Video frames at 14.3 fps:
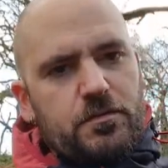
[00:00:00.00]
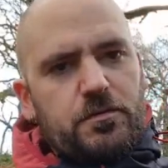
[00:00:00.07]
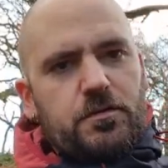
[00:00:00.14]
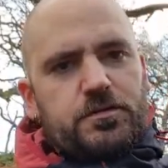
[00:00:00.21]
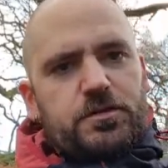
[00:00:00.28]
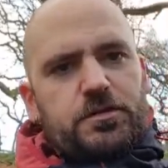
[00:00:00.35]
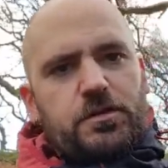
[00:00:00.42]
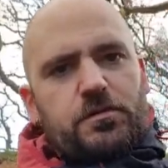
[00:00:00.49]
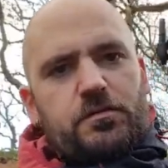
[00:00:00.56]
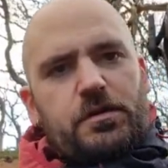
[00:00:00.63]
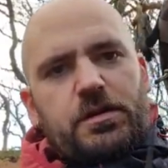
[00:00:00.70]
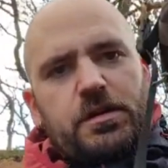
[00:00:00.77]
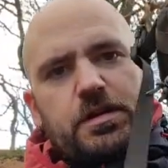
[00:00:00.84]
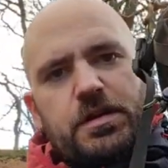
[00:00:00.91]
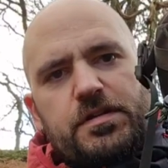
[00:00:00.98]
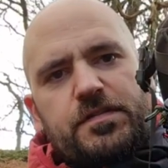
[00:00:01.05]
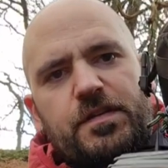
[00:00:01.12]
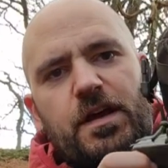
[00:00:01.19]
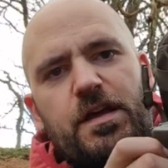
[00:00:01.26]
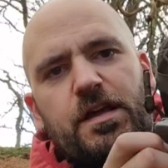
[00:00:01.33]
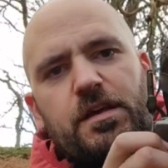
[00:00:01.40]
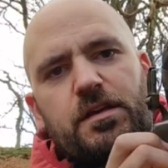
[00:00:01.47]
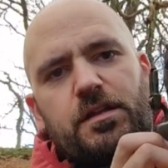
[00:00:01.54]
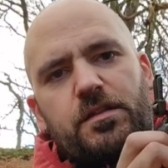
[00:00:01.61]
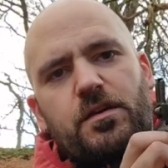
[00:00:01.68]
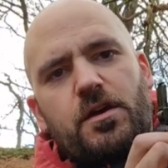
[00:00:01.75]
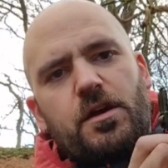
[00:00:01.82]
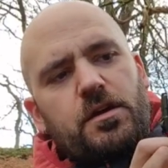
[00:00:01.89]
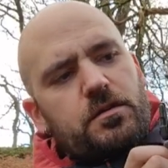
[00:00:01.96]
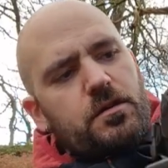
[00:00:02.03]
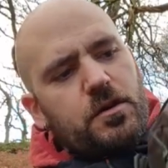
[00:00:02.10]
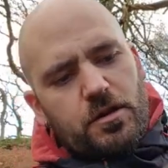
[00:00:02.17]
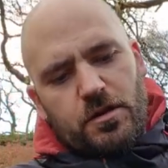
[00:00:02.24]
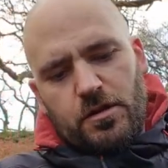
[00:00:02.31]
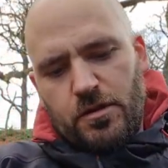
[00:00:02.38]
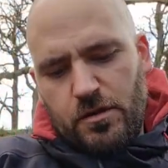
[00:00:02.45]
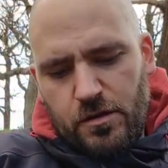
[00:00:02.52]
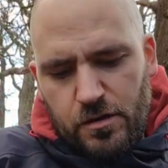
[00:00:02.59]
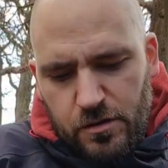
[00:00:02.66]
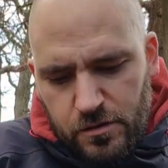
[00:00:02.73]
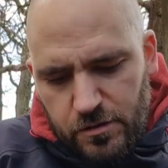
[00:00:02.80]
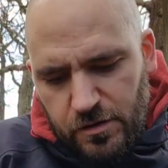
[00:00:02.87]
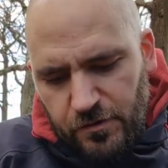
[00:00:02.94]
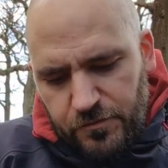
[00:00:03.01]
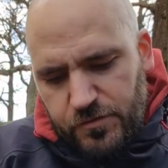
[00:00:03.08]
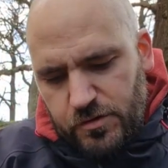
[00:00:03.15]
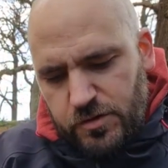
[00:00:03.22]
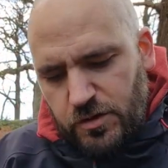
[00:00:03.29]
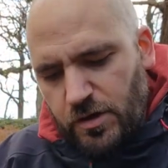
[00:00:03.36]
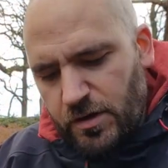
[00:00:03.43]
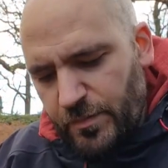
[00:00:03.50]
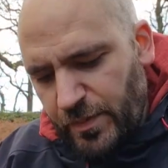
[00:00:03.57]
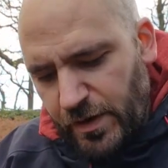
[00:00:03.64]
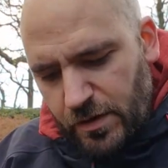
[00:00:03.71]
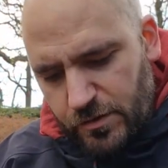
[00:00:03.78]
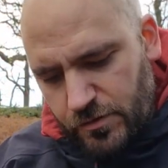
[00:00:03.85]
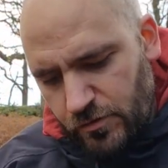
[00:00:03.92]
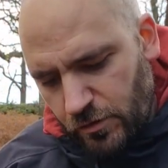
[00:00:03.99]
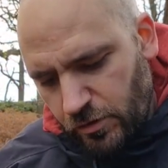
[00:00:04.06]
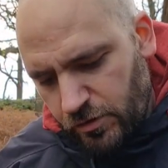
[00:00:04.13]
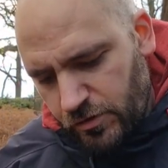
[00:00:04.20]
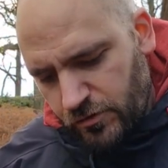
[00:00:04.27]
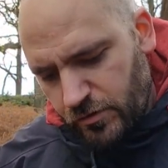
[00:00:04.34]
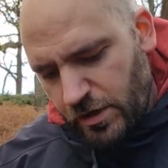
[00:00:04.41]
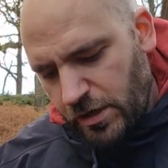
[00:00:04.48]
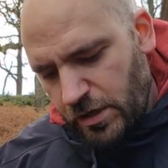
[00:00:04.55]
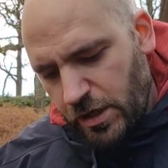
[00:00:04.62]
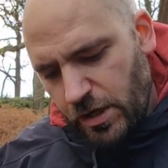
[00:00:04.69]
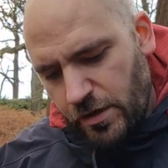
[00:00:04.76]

All I do is tie it in there. I've just got a bit of drawstring,